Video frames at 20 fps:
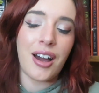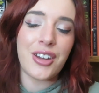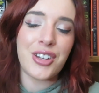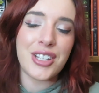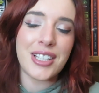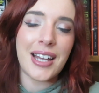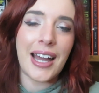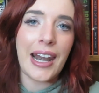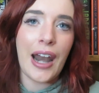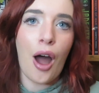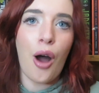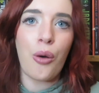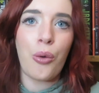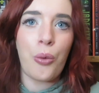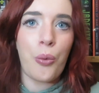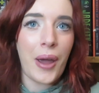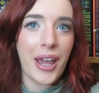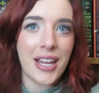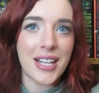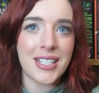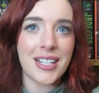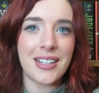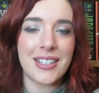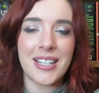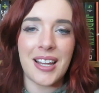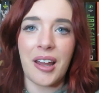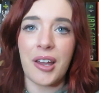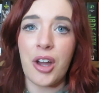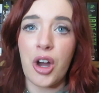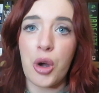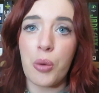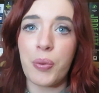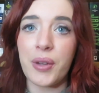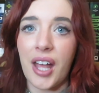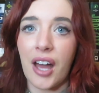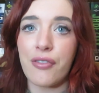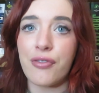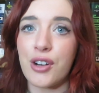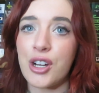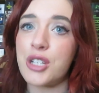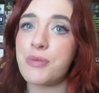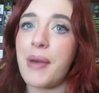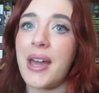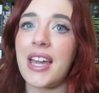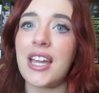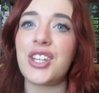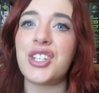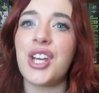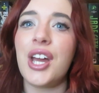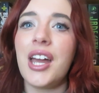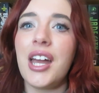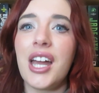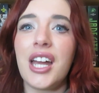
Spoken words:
I just cannot wait until I open that first page